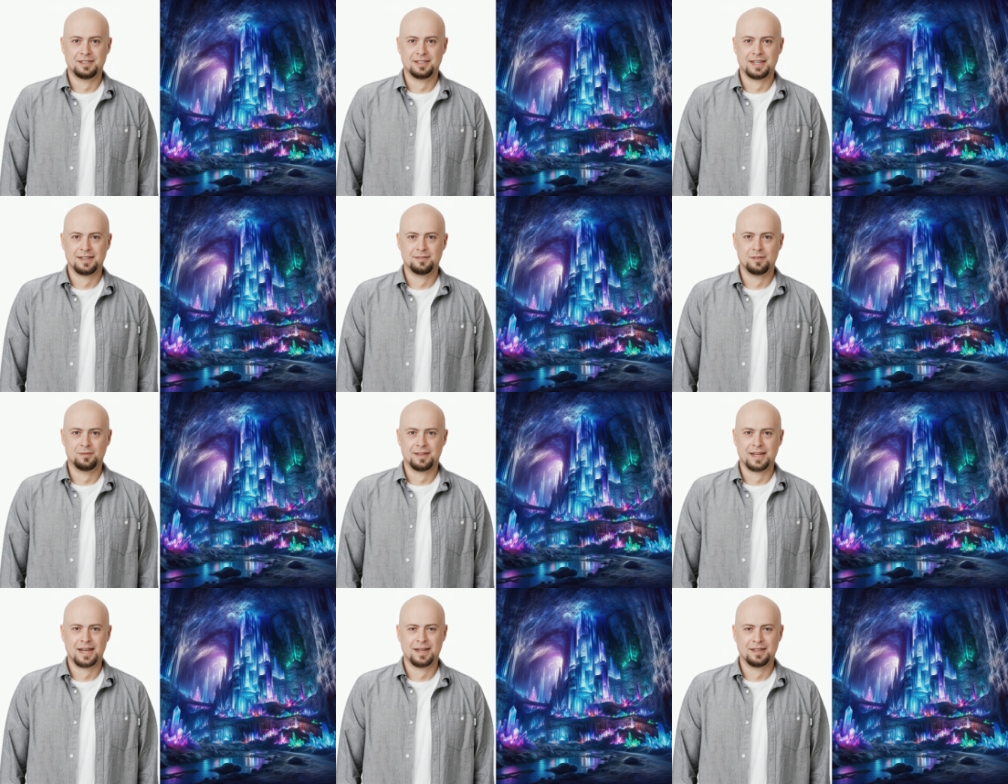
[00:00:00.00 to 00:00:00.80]
a narrow
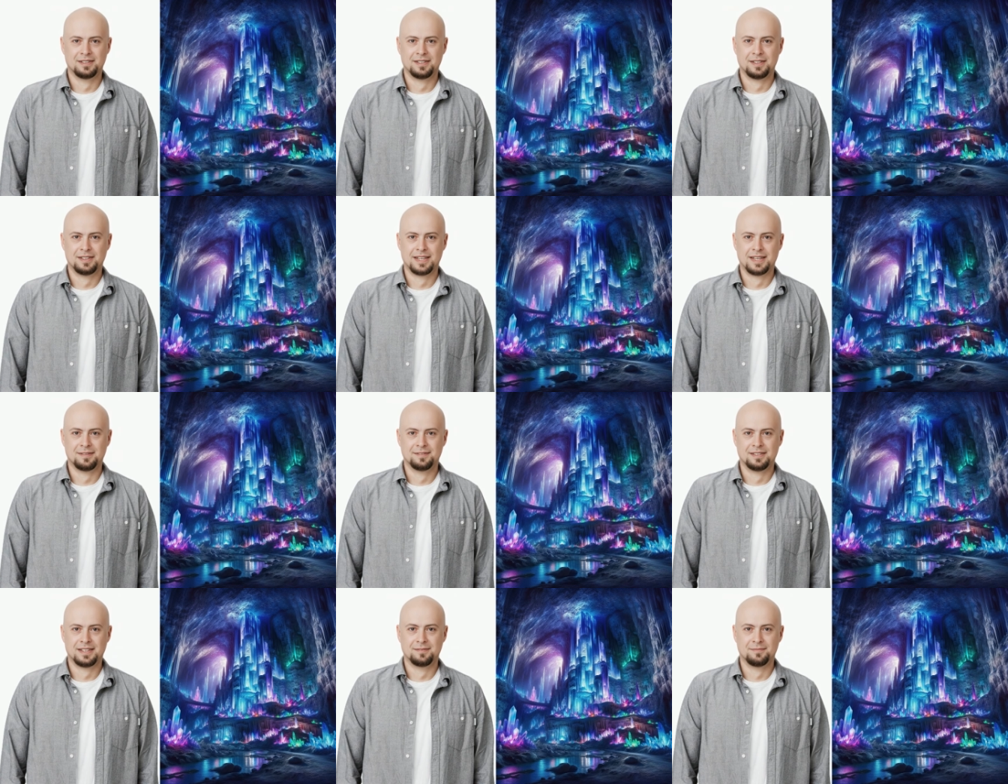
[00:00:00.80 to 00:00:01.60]
pass that
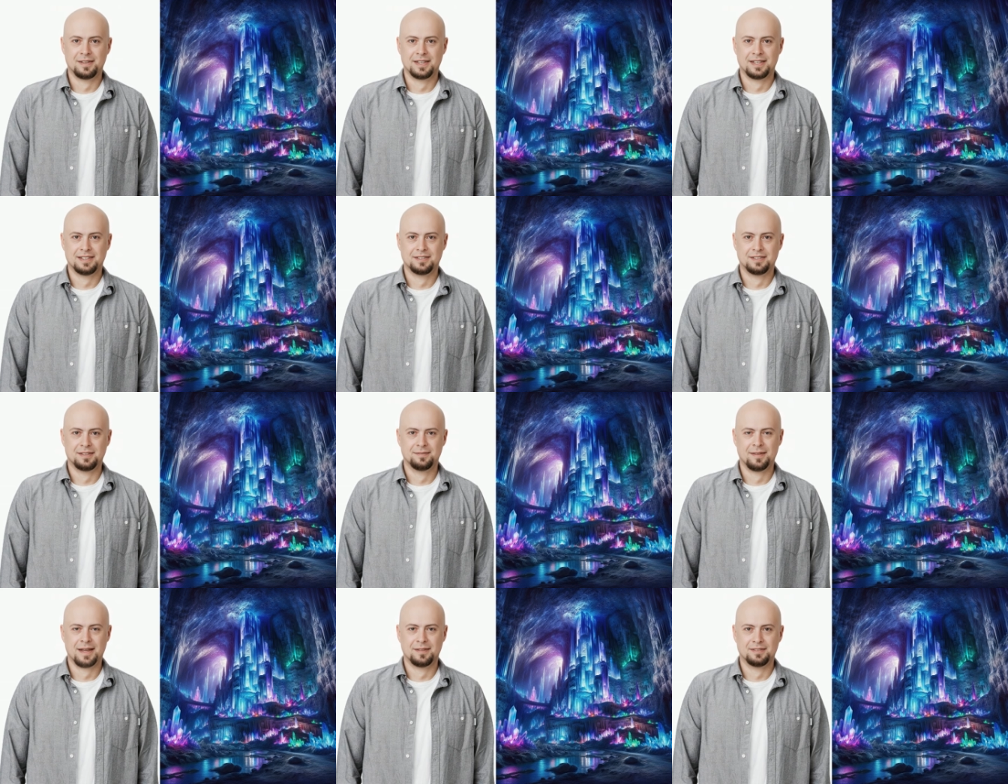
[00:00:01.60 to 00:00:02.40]
led deeper into
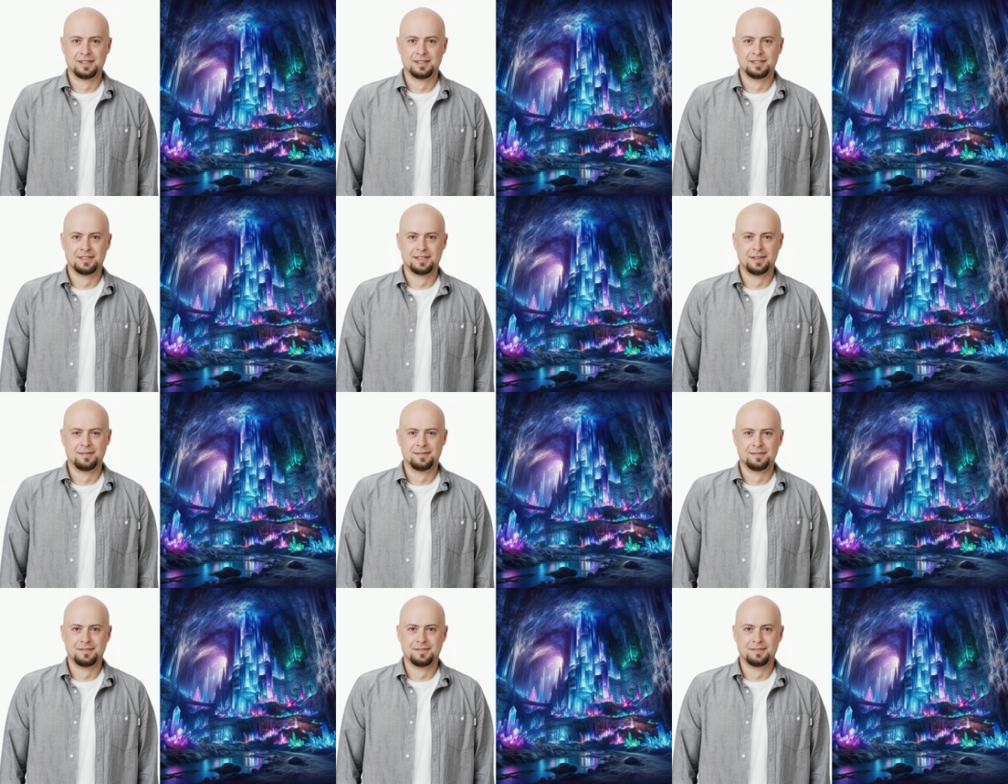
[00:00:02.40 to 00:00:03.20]
the mountains.
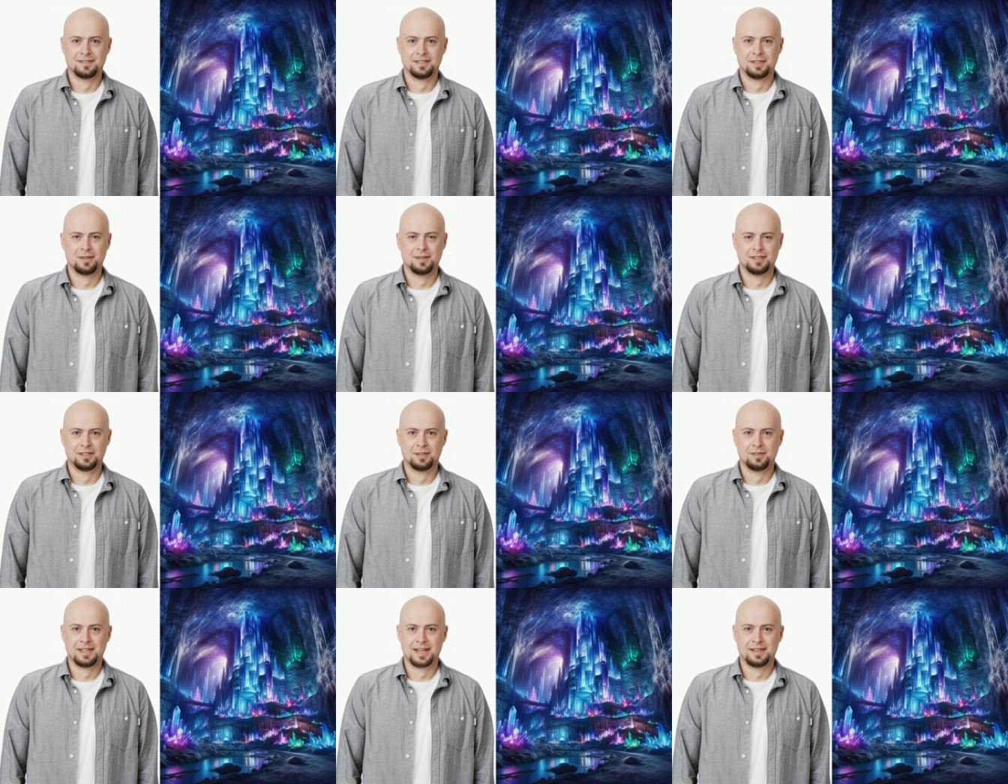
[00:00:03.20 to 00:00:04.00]
"The
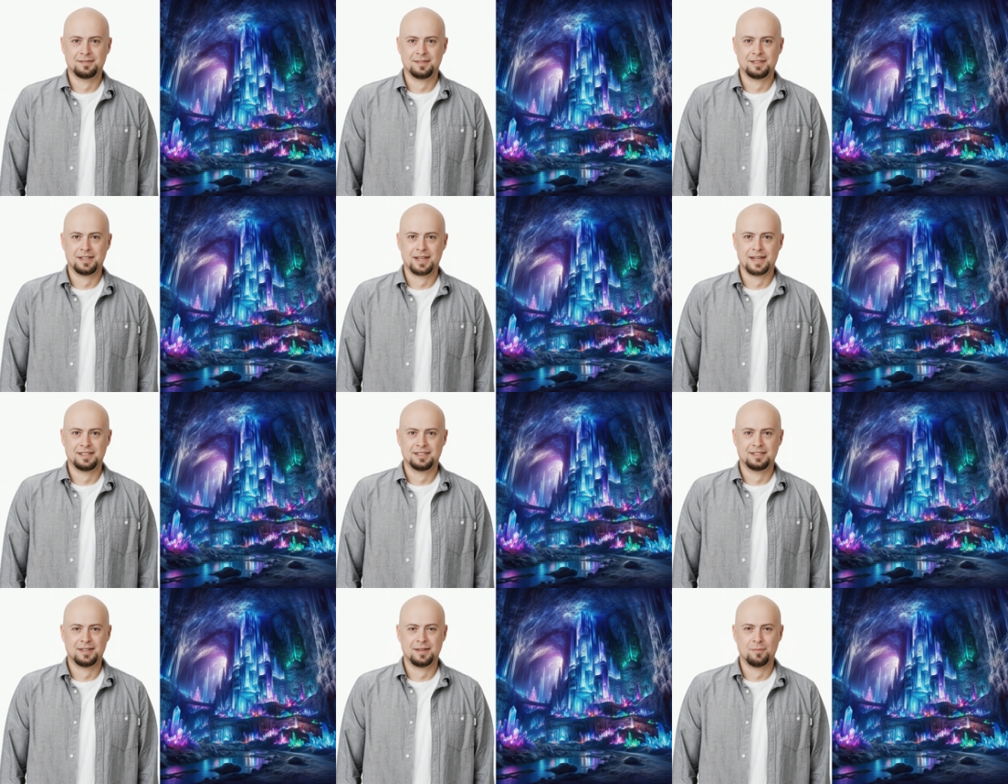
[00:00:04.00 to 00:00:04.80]
crystal cavern
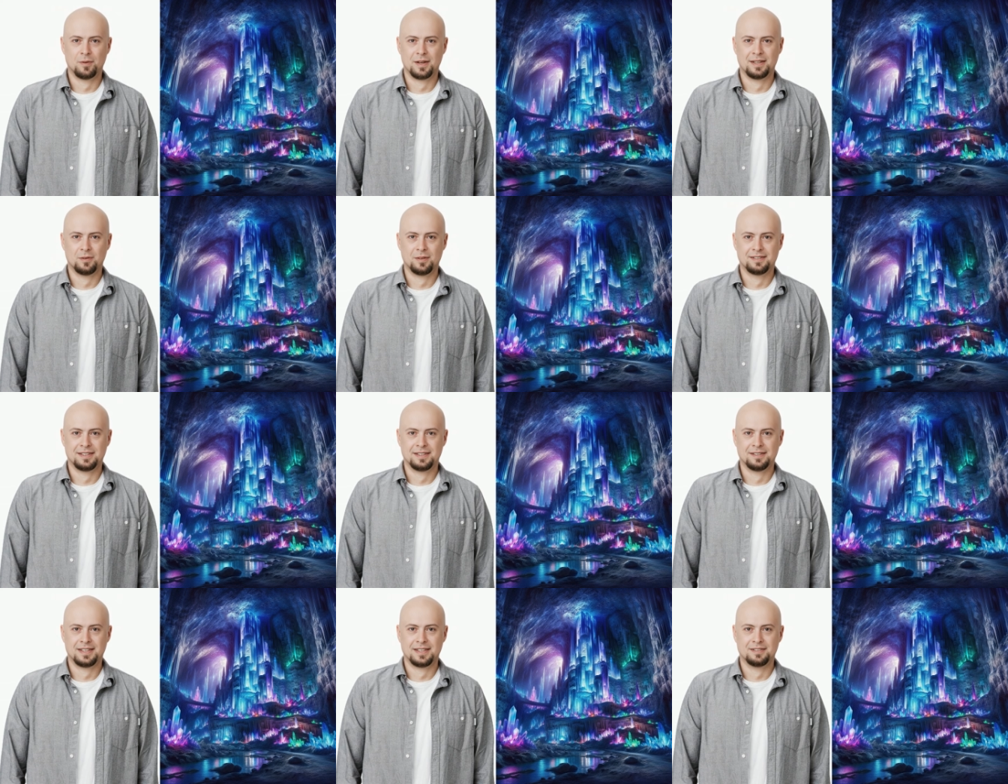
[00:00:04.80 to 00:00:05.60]
lies somewhere
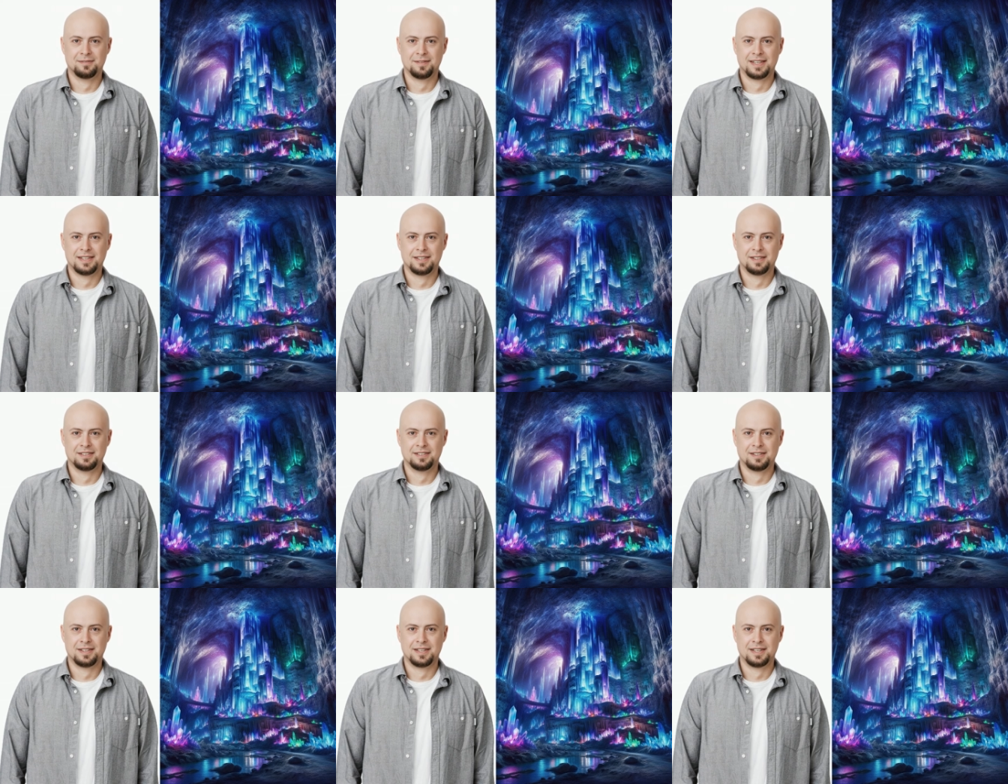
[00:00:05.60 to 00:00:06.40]
within these
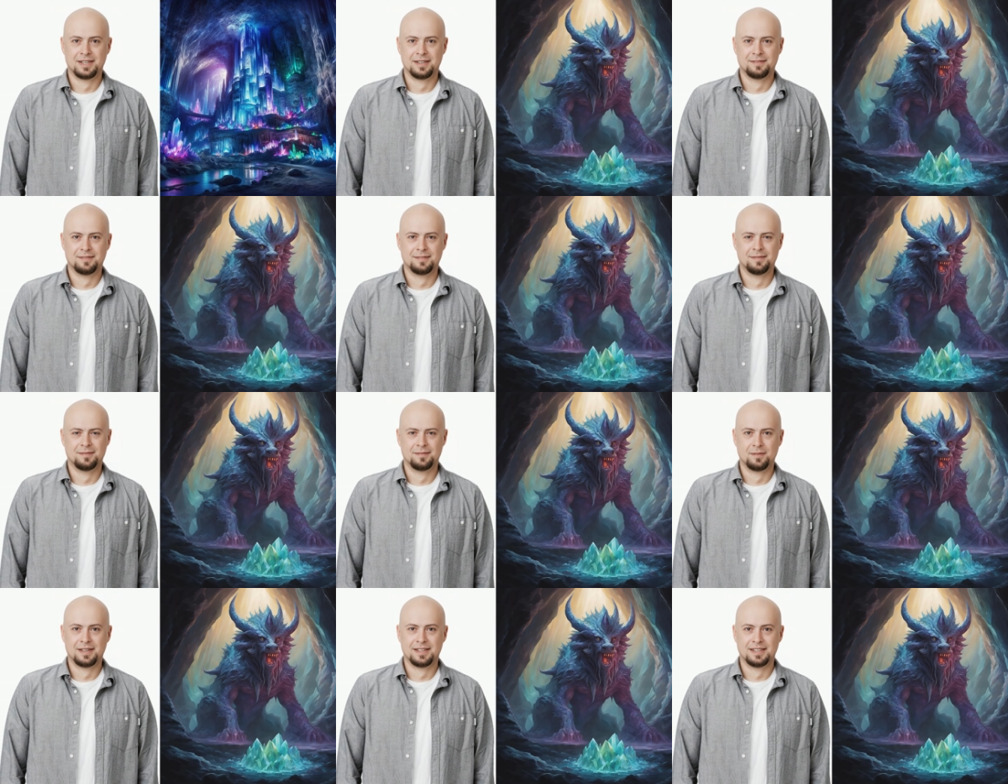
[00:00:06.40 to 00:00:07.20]
peaks.
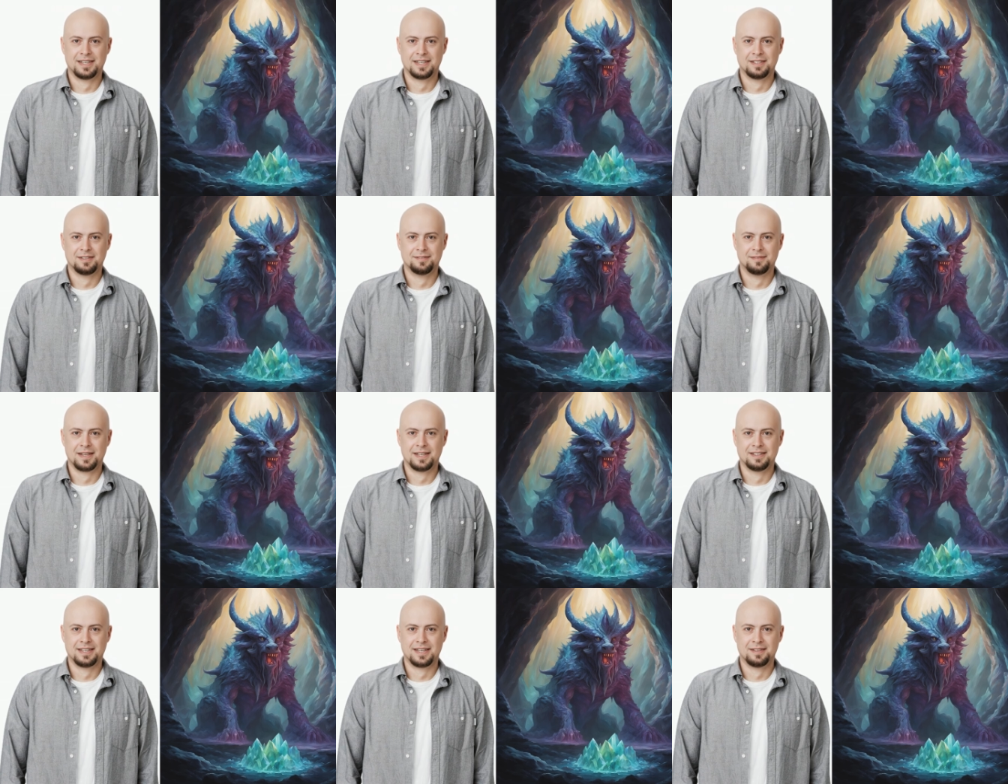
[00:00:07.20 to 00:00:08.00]
We need to
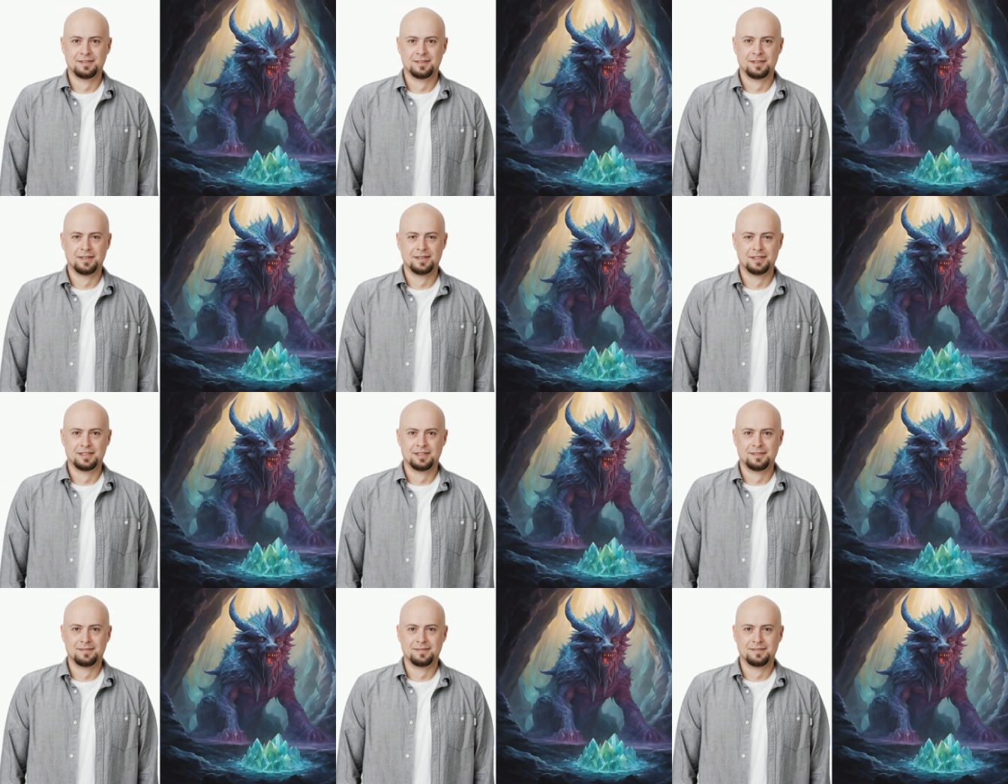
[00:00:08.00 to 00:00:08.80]
find the entrance."